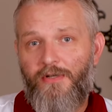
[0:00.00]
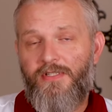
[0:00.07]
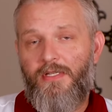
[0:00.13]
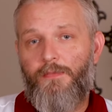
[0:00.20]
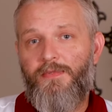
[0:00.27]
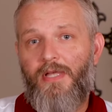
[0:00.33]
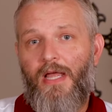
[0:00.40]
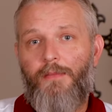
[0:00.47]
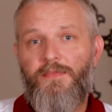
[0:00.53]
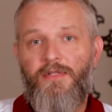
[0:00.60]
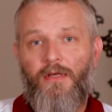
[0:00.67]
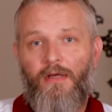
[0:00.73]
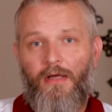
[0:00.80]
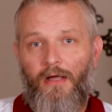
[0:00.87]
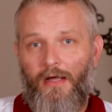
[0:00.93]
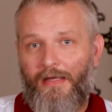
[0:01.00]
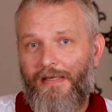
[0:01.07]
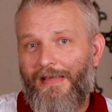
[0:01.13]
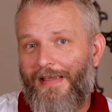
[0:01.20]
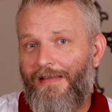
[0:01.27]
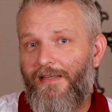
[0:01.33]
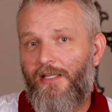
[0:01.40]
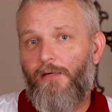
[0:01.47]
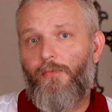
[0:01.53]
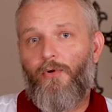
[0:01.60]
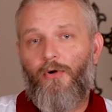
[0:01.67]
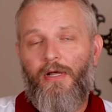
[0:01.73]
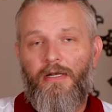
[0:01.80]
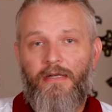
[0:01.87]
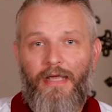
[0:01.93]
sometimes a kingdom
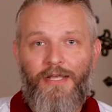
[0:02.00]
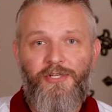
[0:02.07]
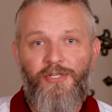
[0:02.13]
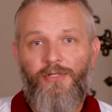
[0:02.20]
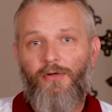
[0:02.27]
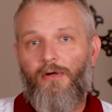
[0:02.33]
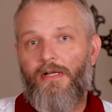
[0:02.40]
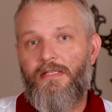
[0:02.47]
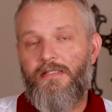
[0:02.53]
or a nation or a